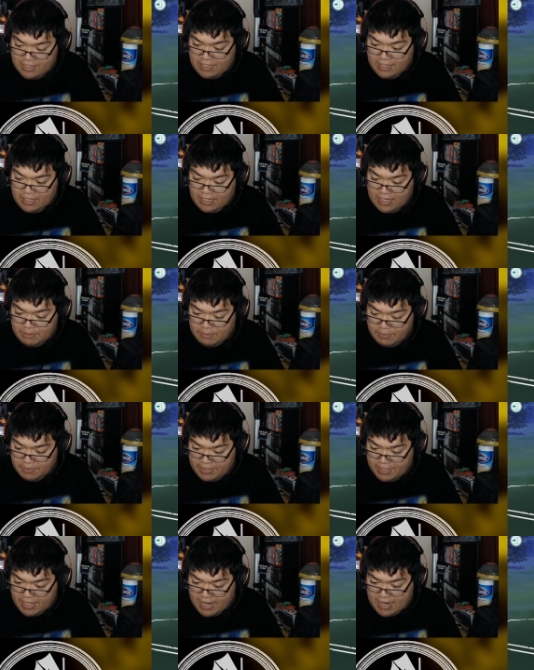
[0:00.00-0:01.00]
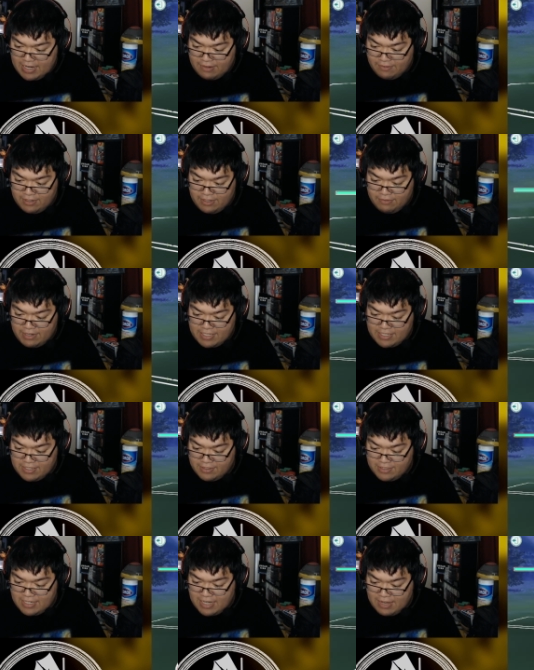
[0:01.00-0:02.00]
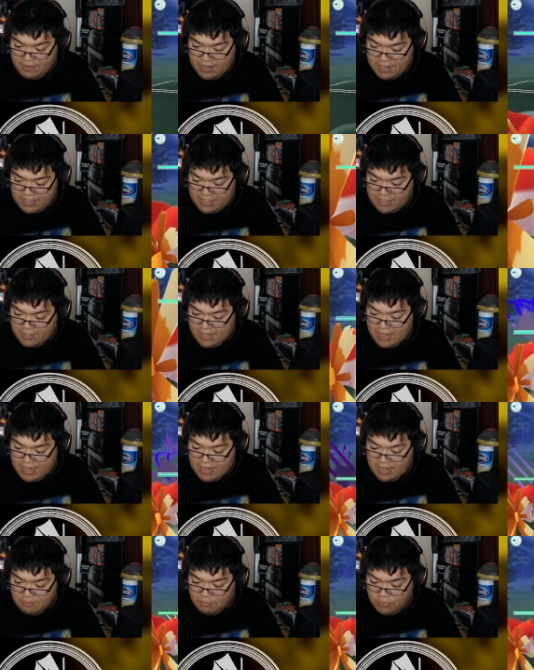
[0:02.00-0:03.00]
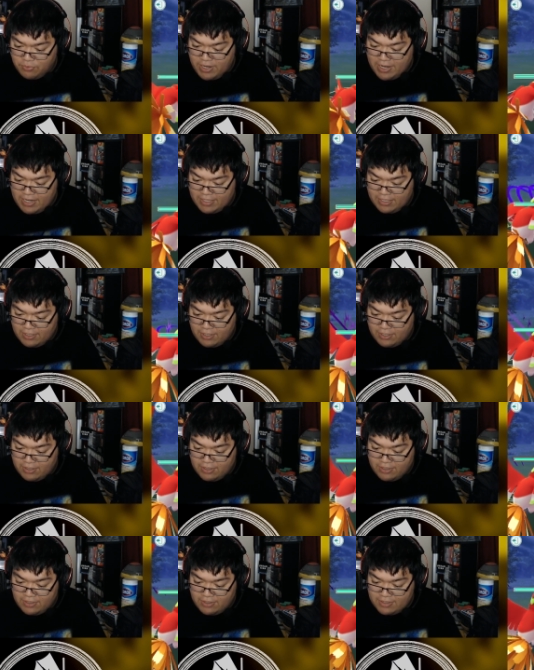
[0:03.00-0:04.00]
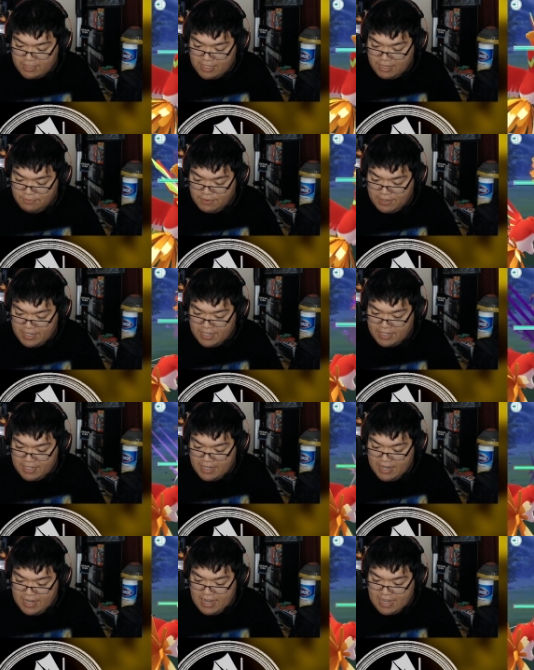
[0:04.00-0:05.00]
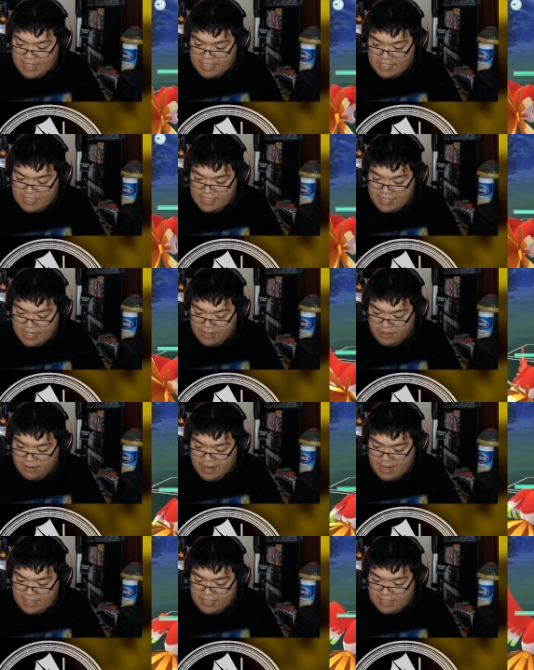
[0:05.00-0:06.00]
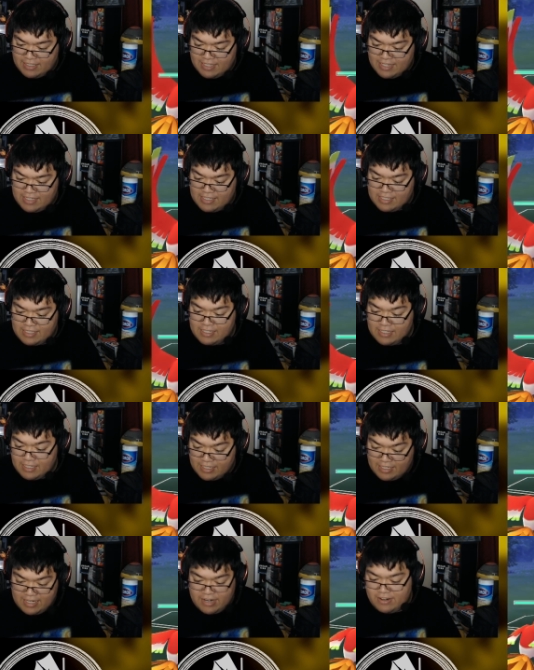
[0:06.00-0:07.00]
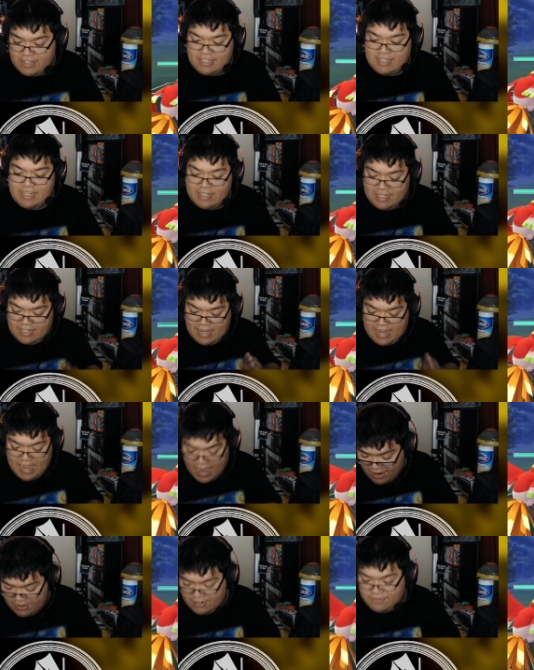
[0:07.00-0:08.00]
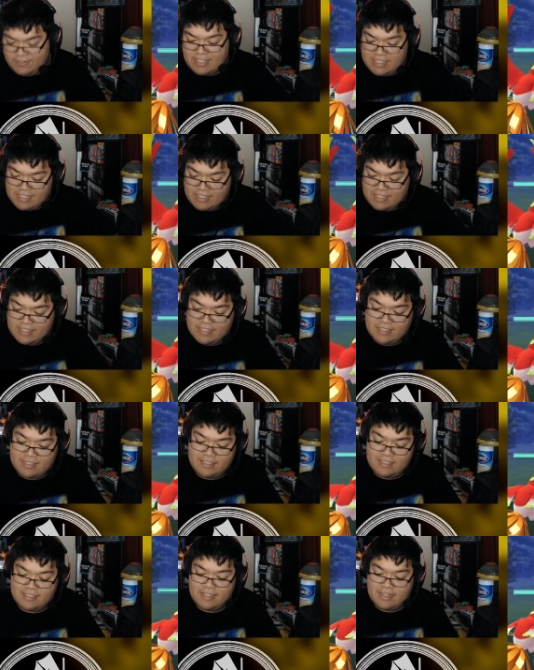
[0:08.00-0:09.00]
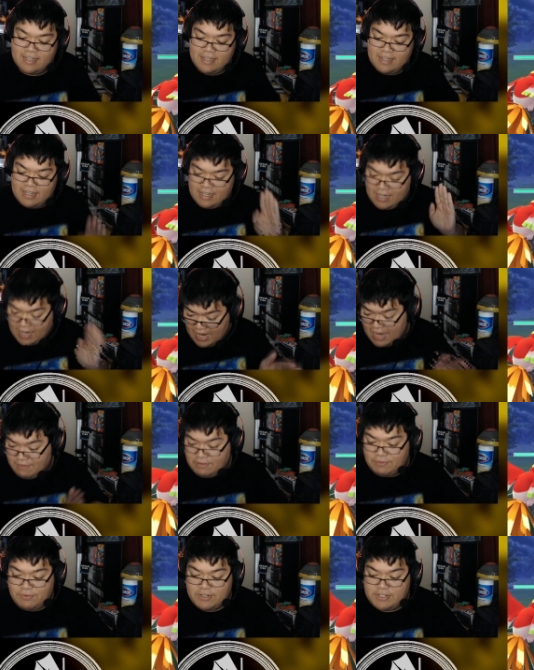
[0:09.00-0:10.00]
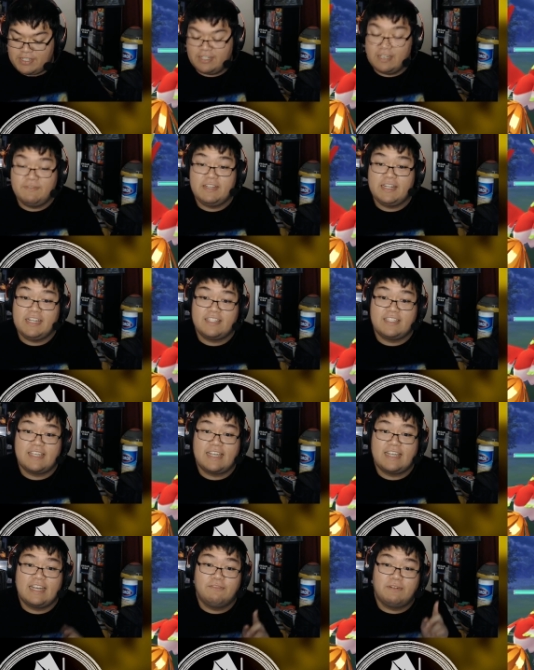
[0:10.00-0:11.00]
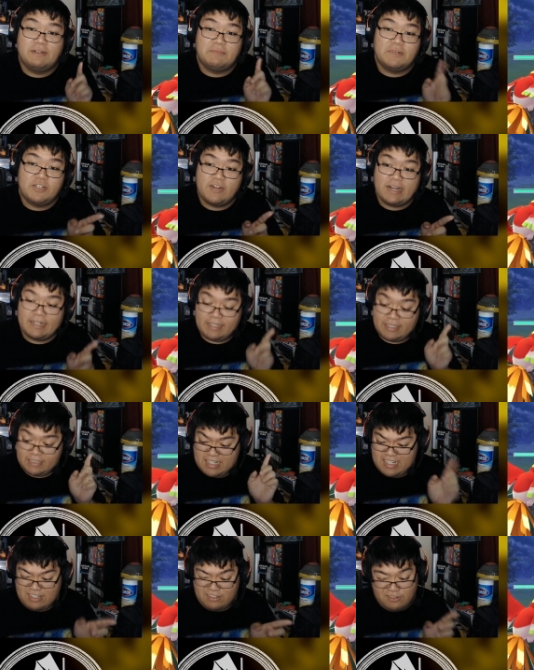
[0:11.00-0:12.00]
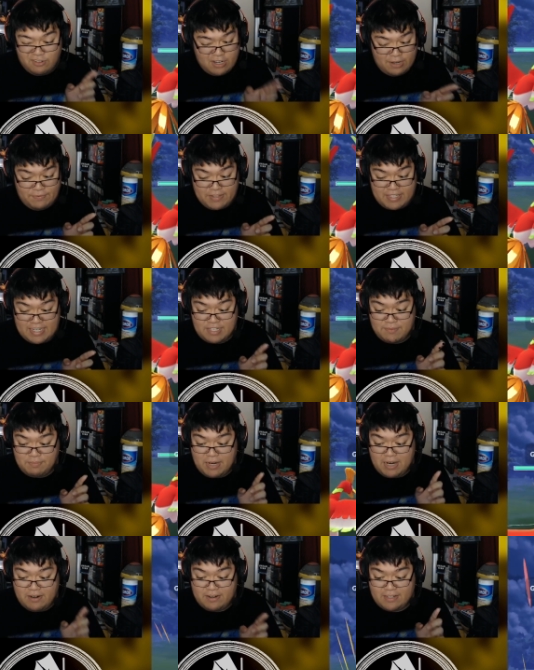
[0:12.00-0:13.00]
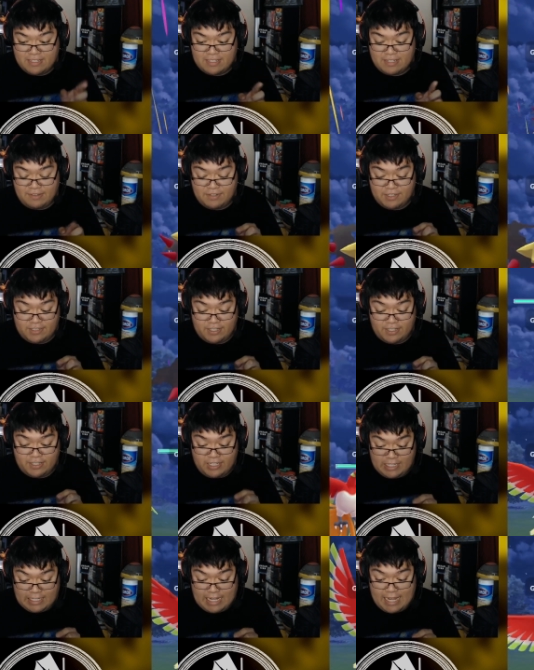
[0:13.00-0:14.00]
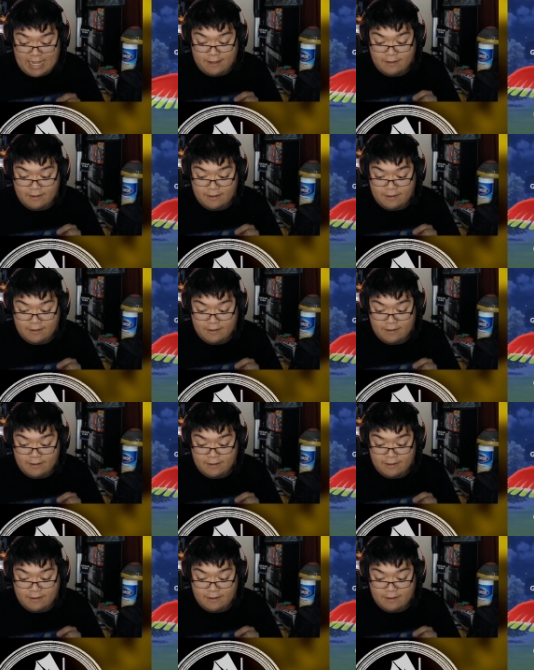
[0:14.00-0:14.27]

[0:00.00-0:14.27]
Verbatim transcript: Uh, but with that, I'm going to waste no time here. Let's go ahead and bring in the hole, see if we can incinerate this Giratina out of existence. I am unfortunately going to be needing to tank out one more Dragon Claw, or if it's Ancient Power, this is definitely going to hurt a lot.